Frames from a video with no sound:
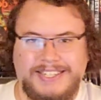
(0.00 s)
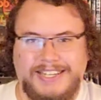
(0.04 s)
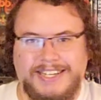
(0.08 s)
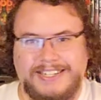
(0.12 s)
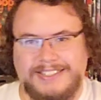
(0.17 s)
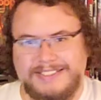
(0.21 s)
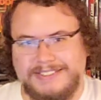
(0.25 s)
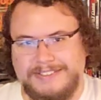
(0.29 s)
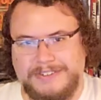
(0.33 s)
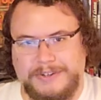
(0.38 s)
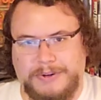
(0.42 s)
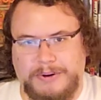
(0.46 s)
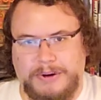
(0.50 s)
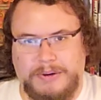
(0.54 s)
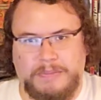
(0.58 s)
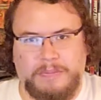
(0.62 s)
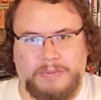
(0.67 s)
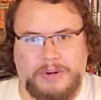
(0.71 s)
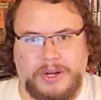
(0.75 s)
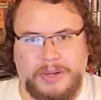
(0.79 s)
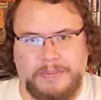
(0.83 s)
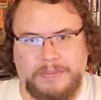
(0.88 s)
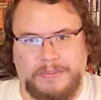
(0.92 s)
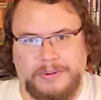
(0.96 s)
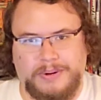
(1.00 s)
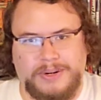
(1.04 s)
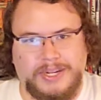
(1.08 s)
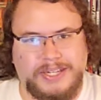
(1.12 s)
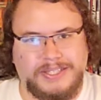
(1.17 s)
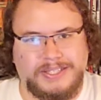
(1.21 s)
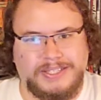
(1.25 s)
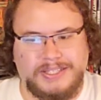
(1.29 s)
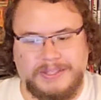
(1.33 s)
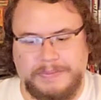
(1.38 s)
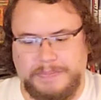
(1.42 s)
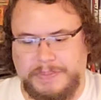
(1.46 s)
it's the Grim Reaper,
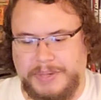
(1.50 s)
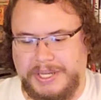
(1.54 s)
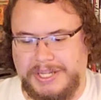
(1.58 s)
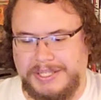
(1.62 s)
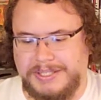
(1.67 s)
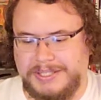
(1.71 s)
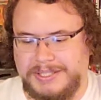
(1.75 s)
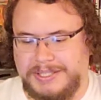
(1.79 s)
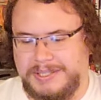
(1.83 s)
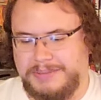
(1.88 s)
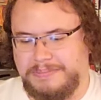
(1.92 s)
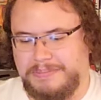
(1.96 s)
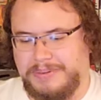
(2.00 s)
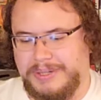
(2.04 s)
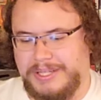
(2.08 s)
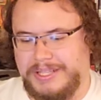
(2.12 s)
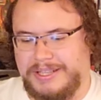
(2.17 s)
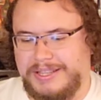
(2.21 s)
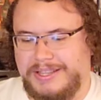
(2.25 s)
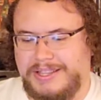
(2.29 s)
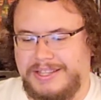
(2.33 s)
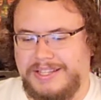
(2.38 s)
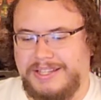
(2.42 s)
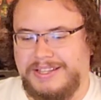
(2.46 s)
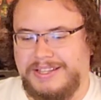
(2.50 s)
it's the Beast, but